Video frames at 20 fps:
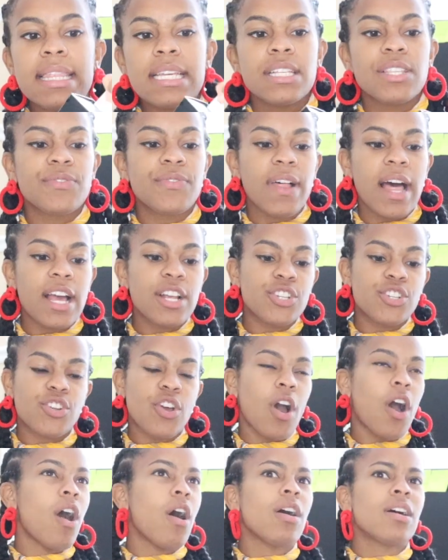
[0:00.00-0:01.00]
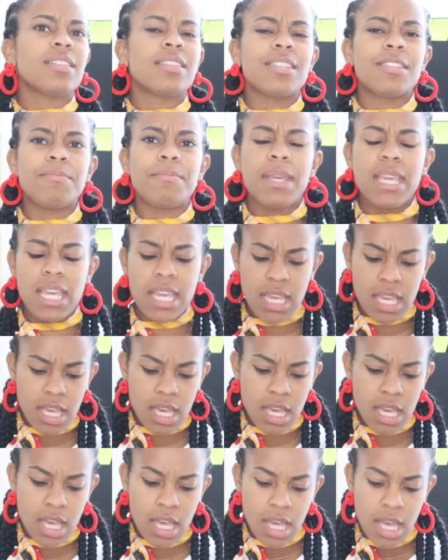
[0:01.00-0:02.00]
this flash cost
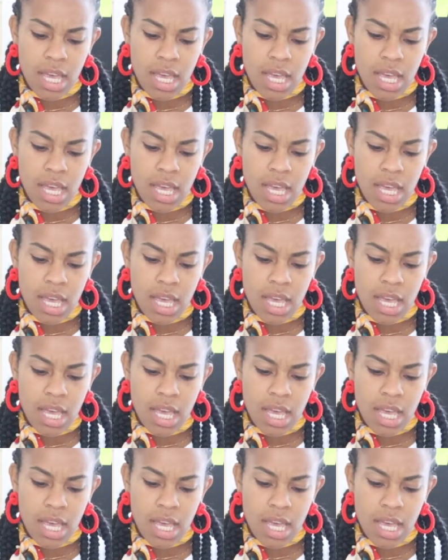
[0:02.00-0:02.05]
me,